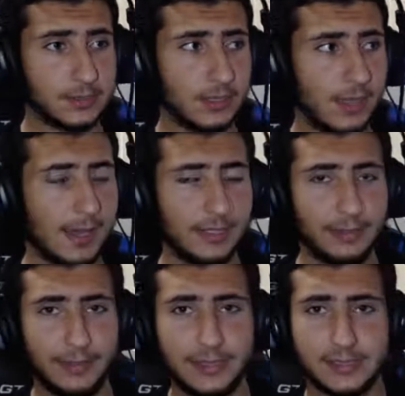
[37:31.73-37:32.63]
And he
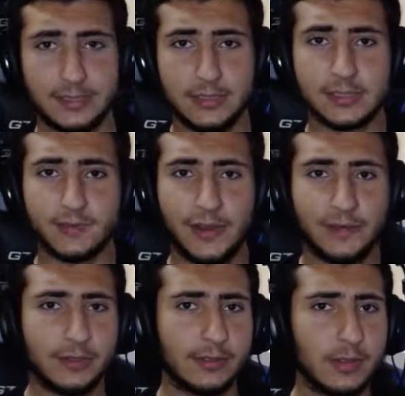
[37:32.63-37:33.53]
plays his
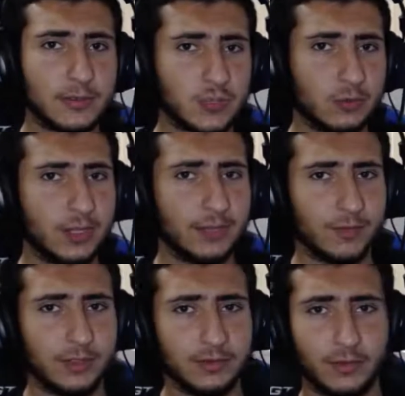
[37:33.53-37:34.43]
favorite club, so why
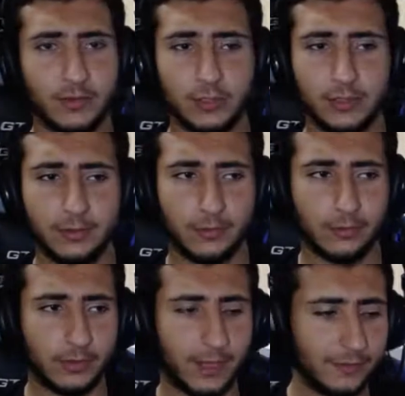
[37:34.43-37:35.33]

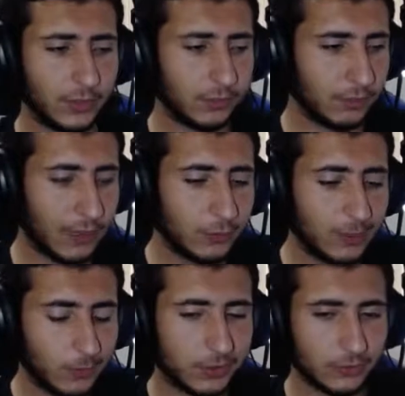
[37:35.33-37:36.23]
would he
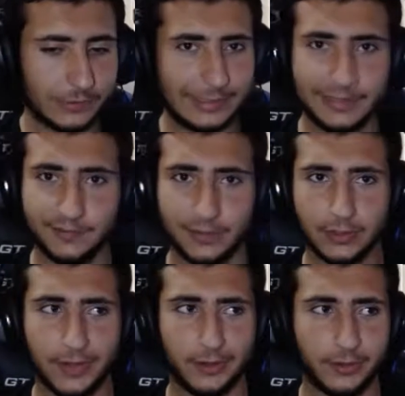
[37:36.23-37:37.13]
want to leave?
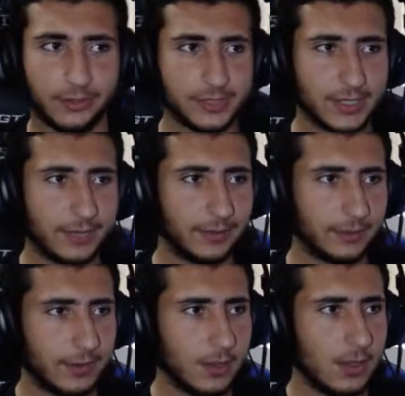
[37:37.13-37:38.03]
I don't understand that.
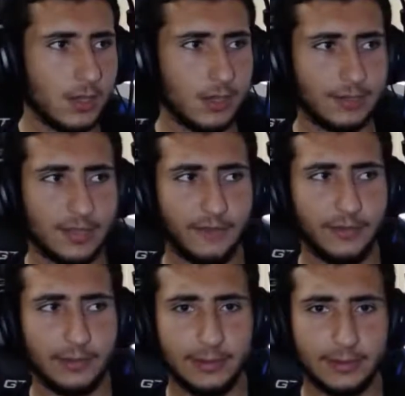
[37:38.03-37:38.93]
He
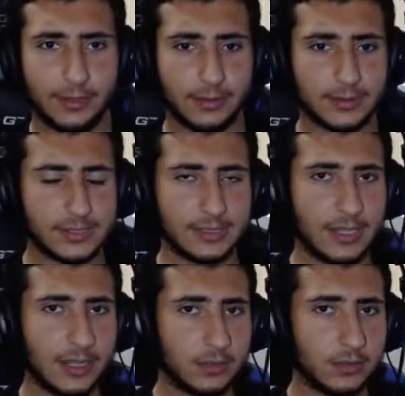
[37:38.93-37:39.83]
definitely can
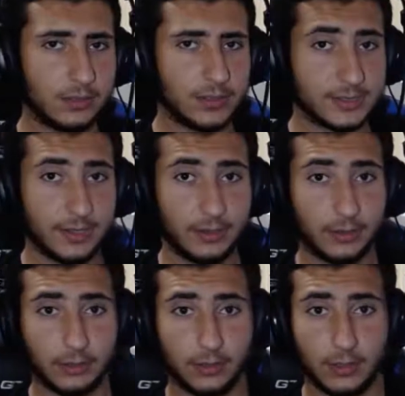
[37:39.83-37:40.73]
stay in our
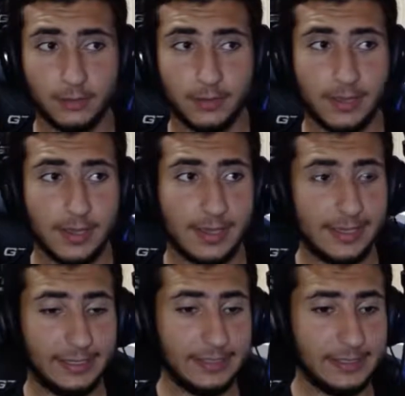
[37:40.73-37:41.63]
club.
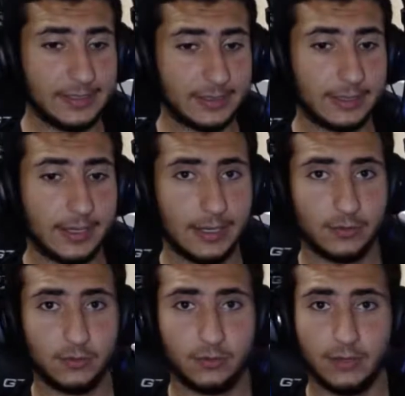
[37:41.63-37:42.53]
He is the guy
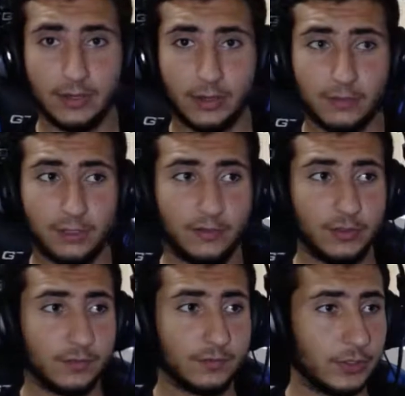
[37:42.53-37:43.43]
in our
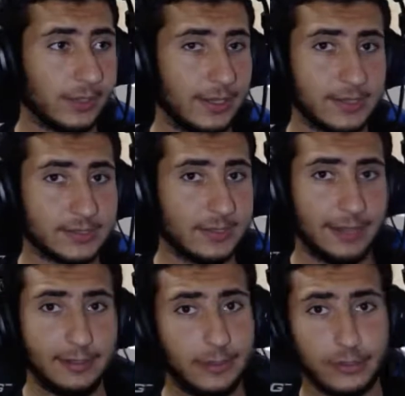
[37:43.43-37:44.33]
midfield for the next
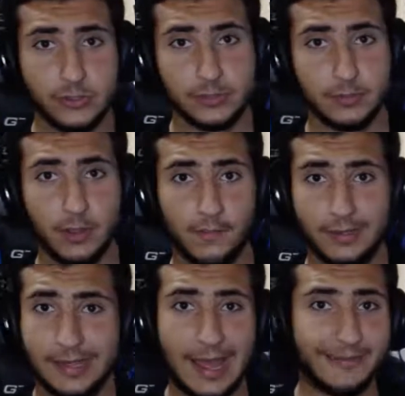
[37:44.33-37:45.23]
10 years,
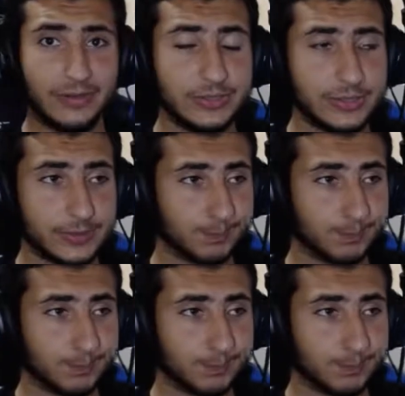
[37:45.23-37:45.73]
beat Havertz.